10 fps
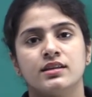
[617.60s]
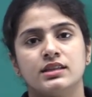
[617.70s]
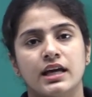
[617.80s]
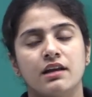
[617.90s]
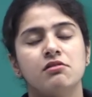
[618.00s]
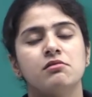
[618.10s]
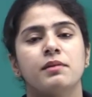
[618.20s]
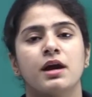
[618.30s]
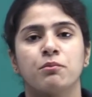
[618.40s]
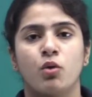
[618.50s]
There will
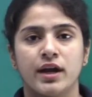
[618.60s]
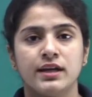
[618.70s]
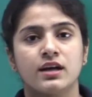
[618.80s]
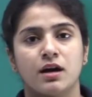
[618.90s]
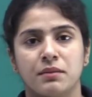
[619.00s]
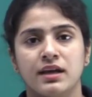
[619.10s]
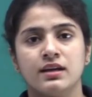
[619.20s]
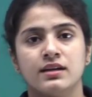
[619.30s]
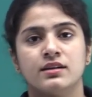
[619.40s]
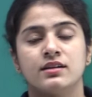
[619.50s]
be a point
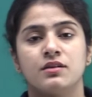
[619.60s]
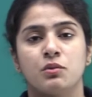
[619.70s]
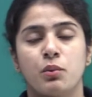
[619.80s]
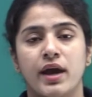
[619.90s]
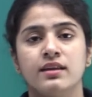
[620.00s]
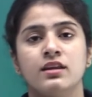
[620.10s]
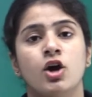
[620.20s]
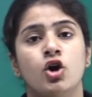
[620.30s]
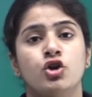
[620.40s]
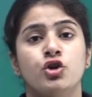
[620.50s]
coming when
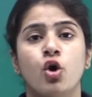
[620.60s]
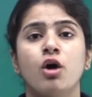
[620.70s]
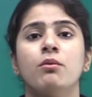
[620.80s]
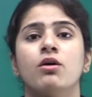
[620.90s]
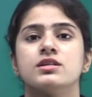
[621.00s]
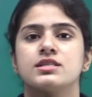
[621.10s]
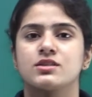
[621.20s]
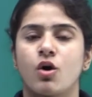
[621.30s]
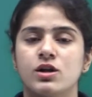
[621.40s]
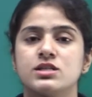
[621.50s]
no more
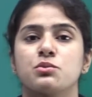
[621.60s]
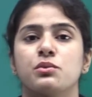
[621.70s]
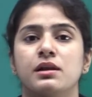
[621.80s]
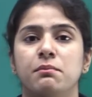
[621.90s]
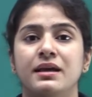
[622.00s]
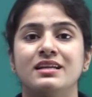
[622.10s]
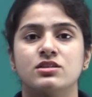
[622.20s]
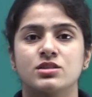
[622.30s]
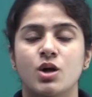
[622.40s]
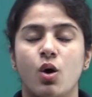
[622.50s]
salt will be
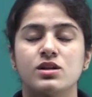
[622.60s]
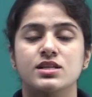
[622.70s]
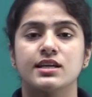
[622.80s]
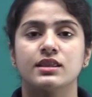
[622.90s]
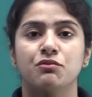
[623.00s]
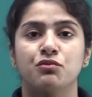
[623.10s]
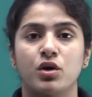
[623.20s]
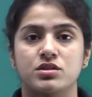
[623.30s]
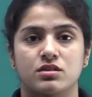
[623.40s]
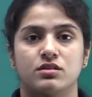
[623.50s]
dissolved in the
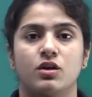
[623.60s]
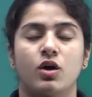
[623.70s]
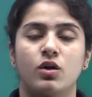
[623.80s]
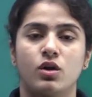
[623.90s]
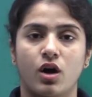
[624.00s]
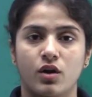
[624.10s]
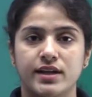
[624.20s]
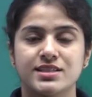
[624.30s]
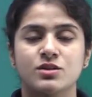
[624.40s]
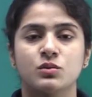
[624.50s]
water. All
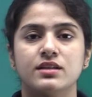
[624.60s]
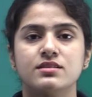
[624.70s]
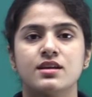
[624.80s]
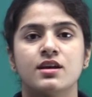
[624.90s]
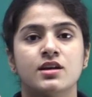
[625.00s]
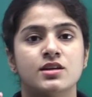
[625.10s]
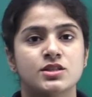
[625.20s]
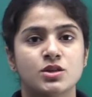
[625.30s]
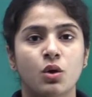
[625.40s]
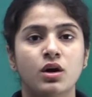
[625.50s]
right students,
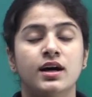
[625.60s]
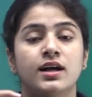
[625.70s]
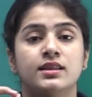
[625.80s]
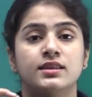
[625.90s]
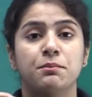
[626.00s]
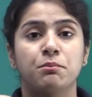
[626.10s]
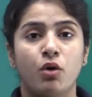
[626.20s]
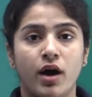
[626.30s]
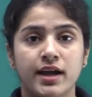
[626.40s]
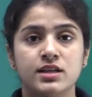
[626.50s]
so the
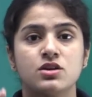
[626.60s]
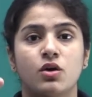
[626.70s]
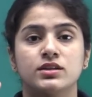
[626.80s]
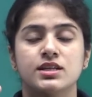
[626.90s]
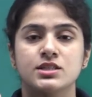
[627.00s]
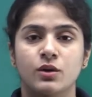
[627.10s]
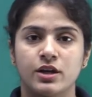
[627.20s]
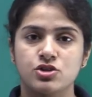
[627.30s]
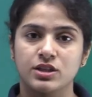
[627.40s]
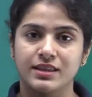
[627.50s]
point or the
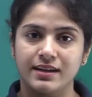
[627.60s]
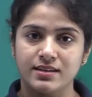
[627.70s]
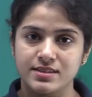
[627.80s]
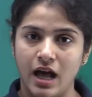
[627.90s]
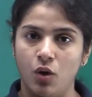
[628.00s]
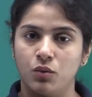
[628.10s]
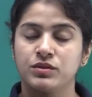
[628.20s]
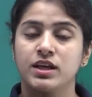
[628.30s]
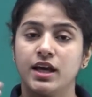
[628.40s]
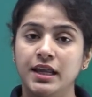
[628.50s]
solution that is now
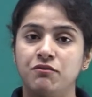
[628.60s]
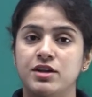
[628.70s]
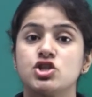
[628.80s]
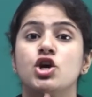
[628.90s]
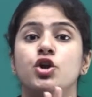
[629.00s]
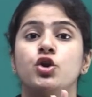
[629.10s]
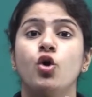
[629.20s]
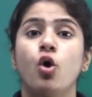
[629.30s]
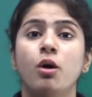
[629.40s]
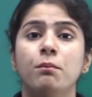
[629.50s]
in which
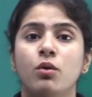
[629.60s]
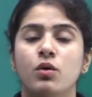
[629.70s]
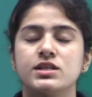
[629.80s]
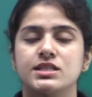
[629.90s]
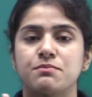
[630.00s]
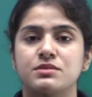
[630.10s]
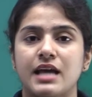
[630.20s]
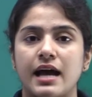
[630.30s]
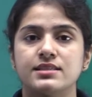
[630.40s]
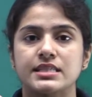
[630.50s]
no more
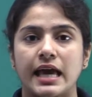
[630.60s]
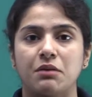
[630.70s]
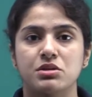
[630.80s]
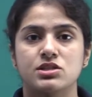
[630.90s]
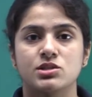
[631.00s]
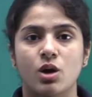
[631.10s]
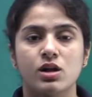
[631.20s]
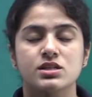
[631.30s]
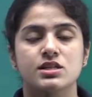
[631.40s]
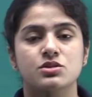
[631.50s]
substance can be
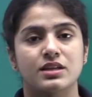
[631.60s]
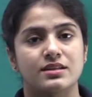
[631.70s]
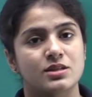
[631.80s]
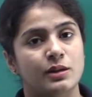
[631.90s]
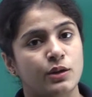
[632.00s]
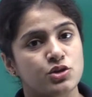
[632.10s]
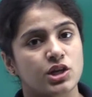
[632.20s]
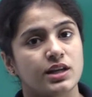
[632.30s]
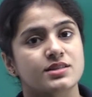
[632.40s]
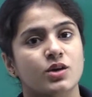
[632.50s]
dissolved into that
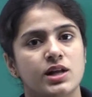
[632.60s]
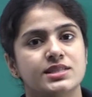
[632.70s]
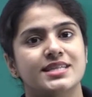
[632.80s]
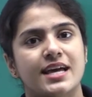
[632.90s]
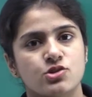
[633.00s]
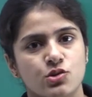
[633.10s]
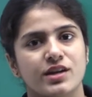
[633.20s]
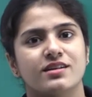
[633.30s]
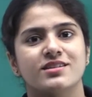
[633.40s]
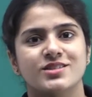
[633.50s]
solution is called
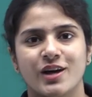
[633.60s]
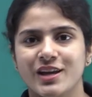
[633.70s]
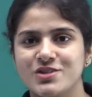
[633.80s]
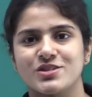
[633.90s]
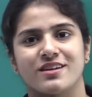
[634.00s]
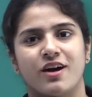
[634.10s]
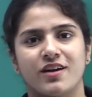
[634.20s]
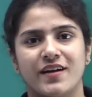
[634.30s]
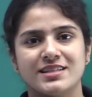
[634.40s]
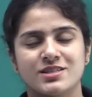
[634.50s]
saturated solution.
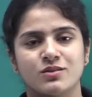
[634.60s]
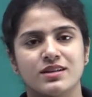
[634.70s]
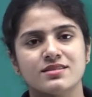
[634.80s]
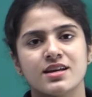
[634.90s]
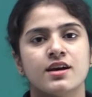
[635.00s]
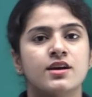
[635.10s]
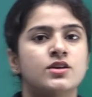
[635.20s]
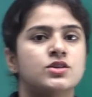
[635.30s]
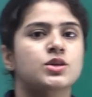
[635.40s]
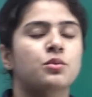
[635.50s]
All right students,
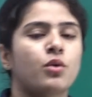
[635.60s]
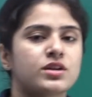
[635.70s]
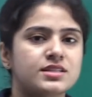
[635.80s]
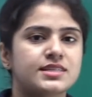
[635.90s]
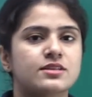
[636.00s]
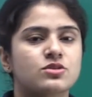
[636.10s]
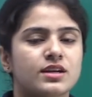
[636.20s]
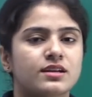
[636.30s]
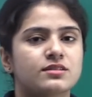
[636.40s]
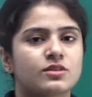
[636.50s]
so what is
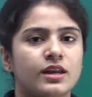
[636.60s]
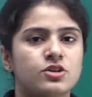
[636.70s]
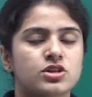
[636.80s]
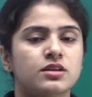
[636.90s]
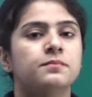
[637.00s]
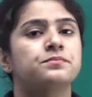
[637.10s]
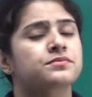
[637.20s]
saturated solution?